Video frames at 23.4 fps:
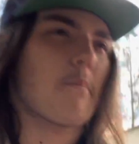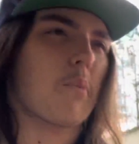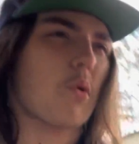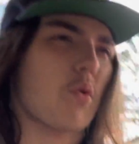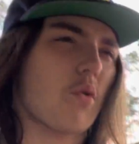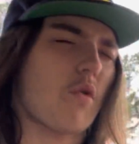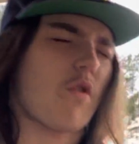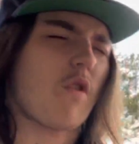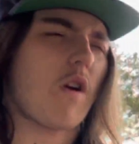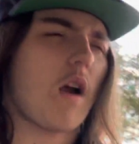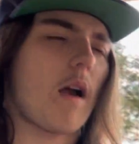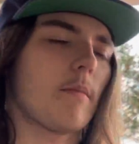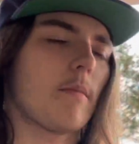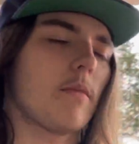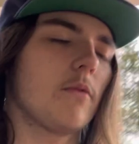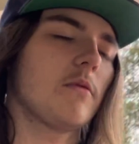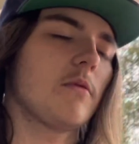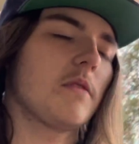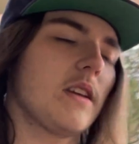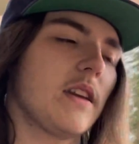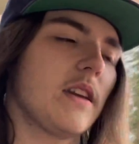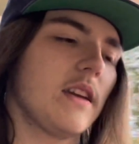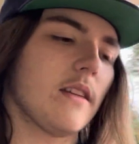
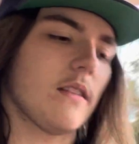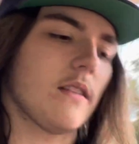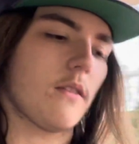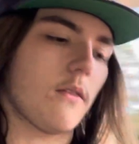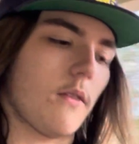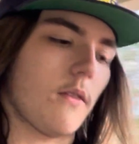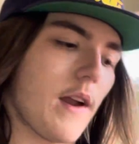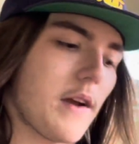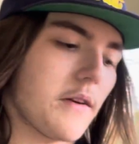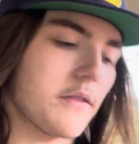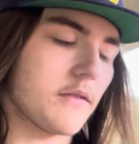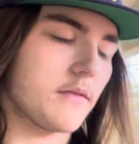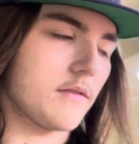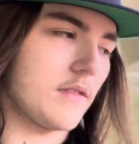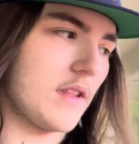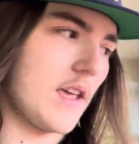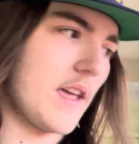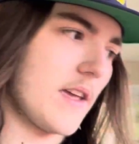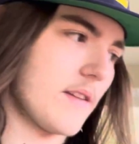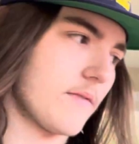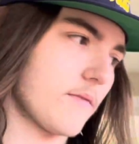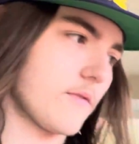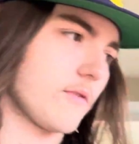probably around
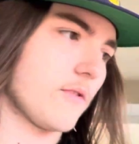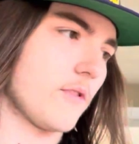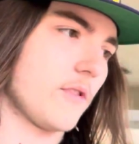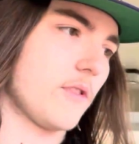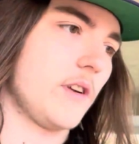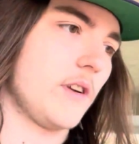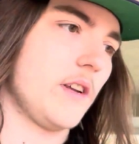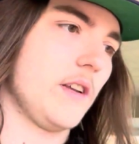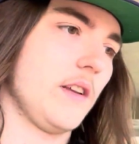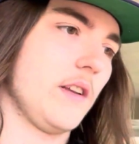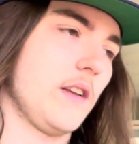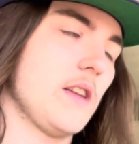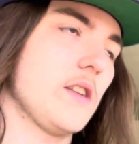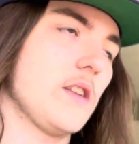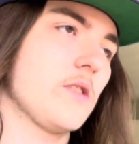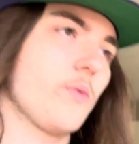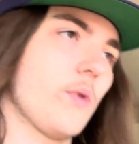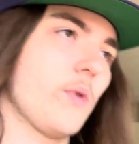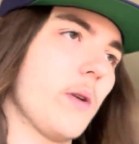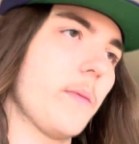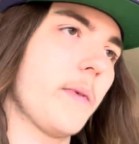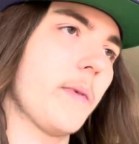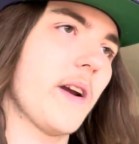that for each
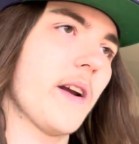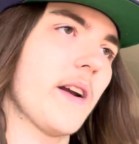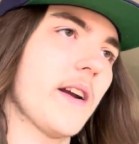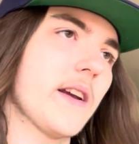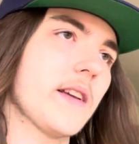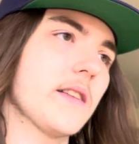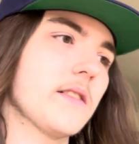wheel bearing.